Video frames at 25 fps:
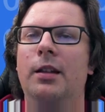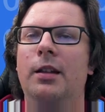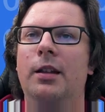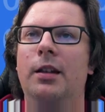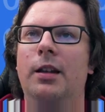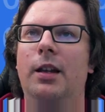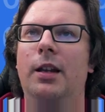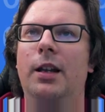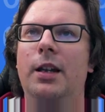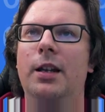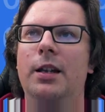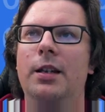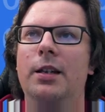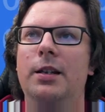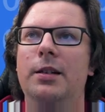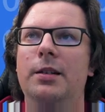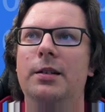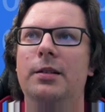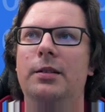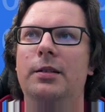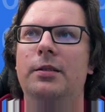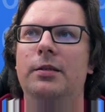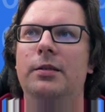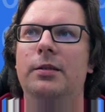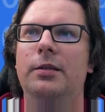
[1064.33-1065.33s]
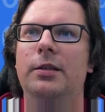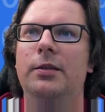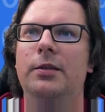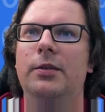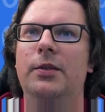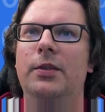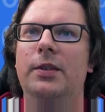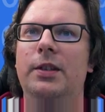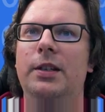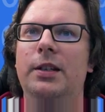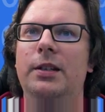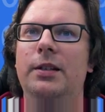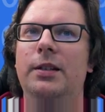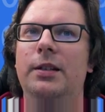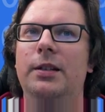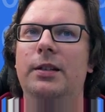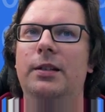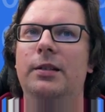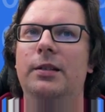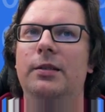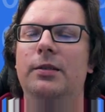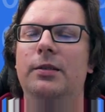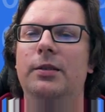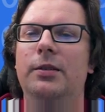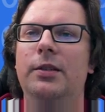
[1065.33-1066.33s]
And you see that
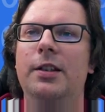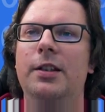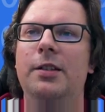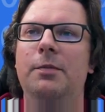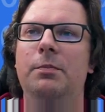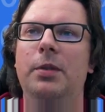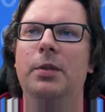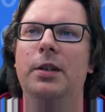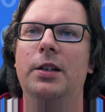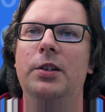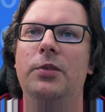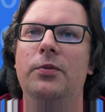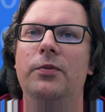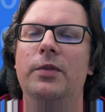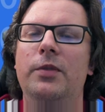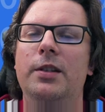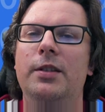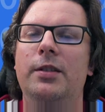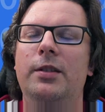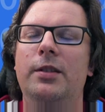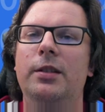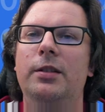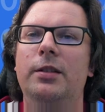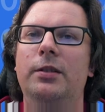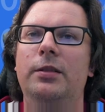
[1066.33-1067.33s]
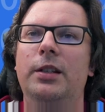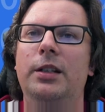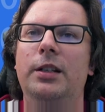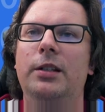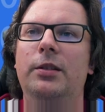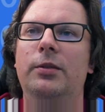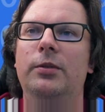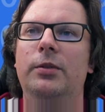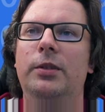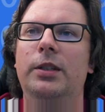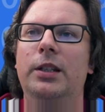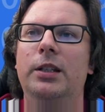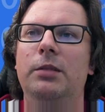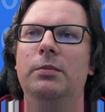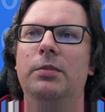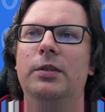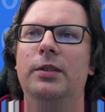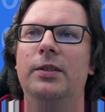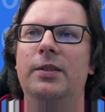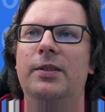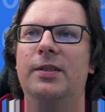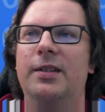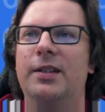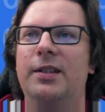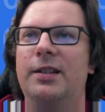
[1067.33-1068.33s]
on this page, we still need to enable
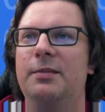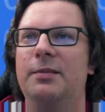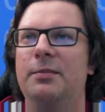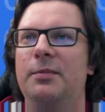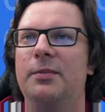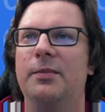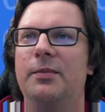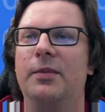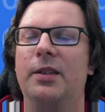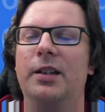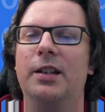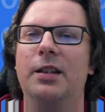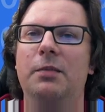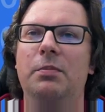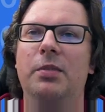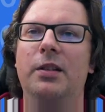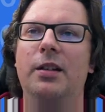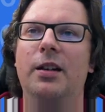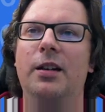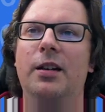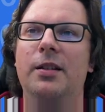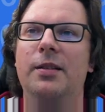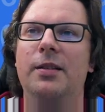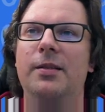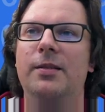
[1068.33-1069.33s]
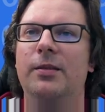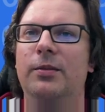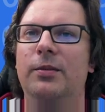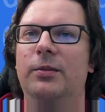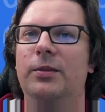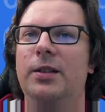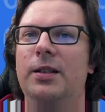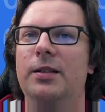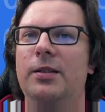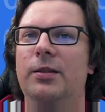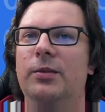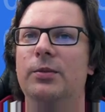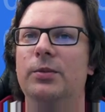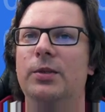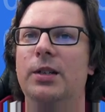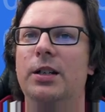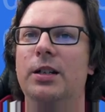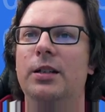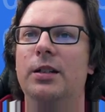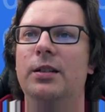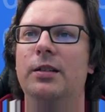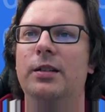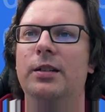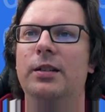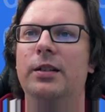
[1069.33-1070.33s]
some APIs. So let's do
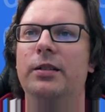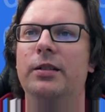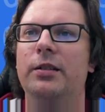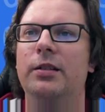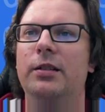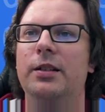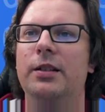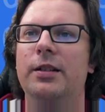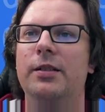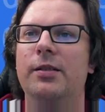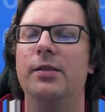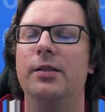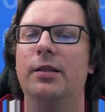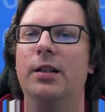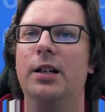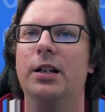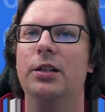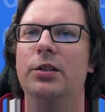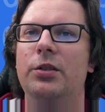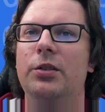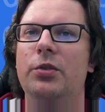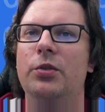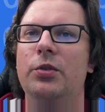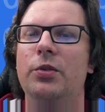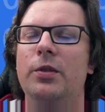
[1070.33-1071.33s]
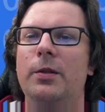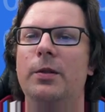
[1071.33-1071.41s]
that and let's launch.